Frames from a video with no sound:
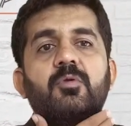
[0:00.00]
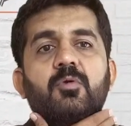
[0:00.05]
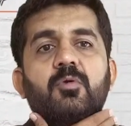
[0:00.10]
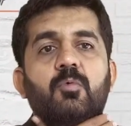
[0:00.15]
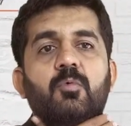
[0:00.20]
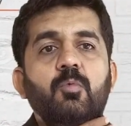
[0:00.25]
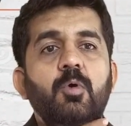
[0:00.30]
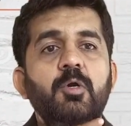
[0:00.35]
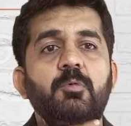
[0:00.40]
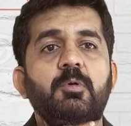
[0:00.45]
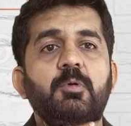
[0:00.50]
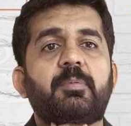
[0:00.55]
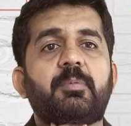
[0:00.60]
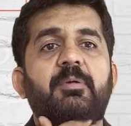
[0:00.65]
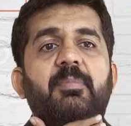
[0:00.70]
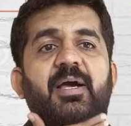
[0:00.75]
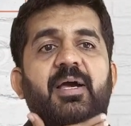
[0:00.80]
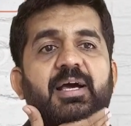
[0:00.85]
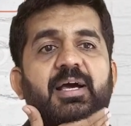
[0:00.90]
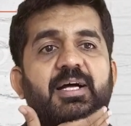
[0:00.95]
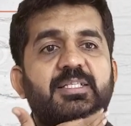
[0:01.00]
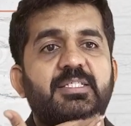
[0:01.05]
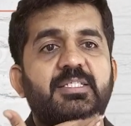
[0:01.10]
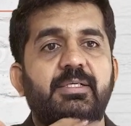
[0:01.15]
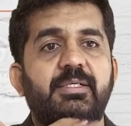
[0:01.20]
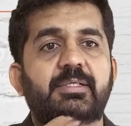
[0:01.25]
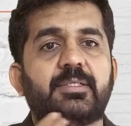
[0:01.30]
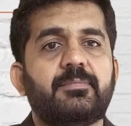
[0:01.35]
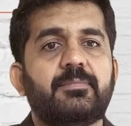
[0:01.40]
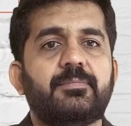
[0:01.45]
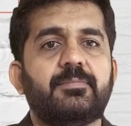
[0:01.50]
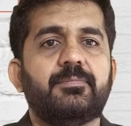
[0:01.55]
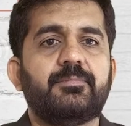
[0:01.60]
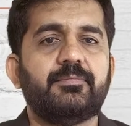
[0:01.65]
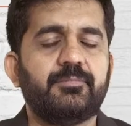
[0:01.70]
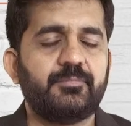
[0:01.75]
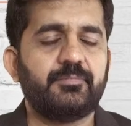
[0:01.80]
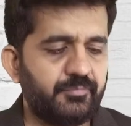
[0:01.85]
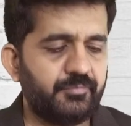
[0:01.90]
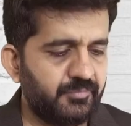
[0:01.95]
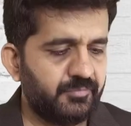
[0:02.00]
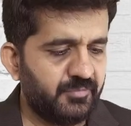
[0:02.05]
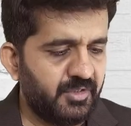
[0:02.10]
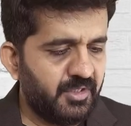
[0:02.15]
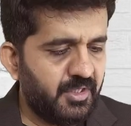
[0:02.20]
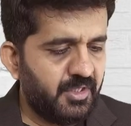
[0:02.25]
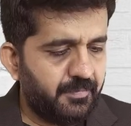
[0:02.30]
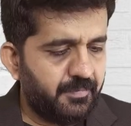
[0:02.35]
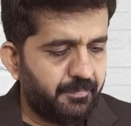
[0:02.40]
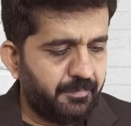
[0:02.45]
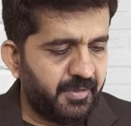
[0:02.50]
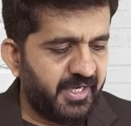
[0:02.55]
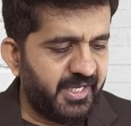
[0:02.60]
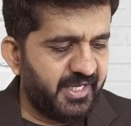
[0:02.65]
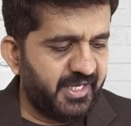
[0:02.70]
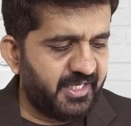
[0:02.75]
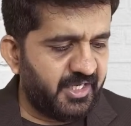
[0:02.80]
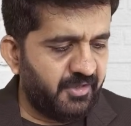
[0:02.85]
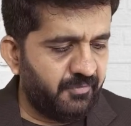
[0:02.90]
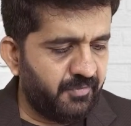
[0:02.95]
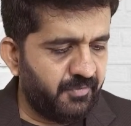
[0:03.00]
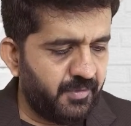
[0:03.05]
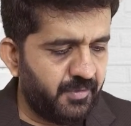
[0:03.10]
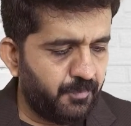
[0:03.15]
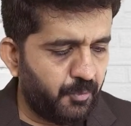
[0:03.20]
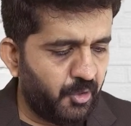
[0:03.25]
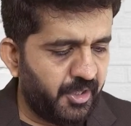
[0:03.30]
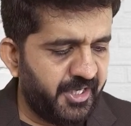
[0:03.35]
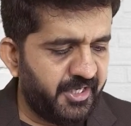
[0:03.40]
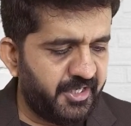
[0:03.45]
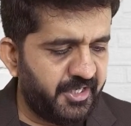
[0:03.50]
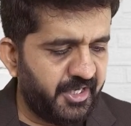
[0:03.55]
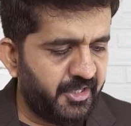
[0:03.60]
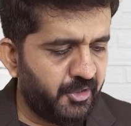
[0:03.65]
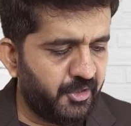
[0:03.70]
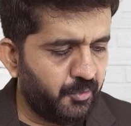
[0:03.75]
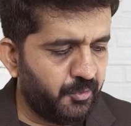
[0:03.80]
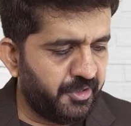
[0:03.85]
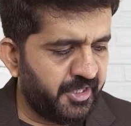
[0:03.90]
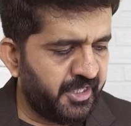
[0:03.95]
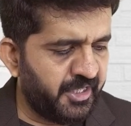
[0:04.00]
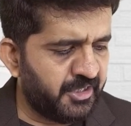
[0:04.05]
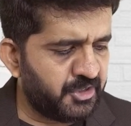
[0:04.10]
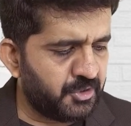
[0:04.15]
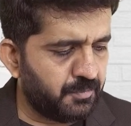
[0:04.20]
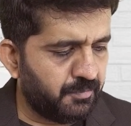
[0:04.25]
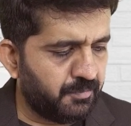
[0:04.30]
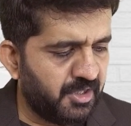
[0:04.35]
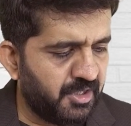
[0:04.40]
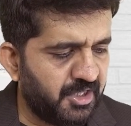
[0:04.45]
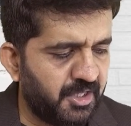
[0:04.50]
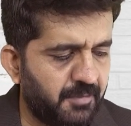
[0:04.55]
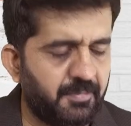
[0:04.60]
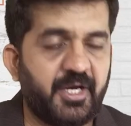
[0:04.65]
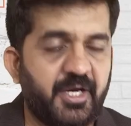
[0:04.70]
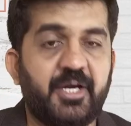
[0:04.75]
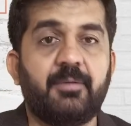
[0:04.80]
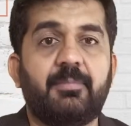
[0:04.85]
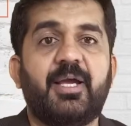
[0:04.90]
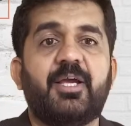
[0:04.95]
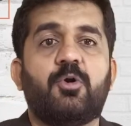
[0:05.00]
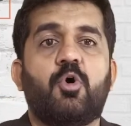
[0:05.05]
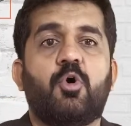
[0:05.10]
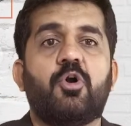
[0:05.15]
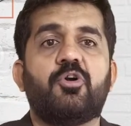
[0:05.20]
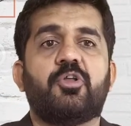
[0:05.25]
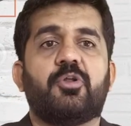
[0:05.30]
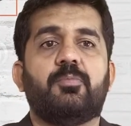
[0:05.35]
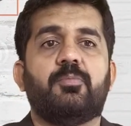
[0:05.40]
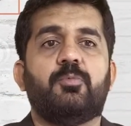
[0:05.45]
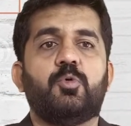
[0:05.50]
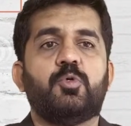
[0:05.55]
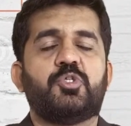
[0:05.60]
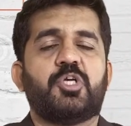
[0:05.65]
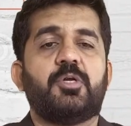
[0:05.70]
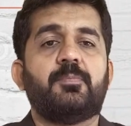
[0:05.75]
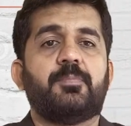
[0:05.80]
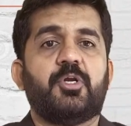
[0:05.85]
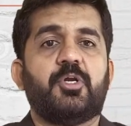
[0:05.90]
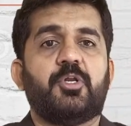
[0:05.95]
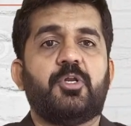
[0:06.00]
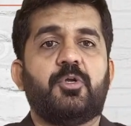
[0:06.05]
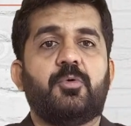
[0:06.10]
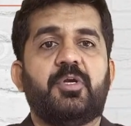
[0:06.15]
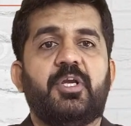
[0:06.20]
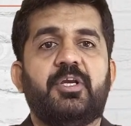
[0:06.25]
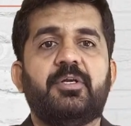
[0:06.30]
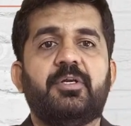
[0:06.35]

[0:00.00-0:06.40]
What will be my answer? Break even point in units multiplied by contribution per unit.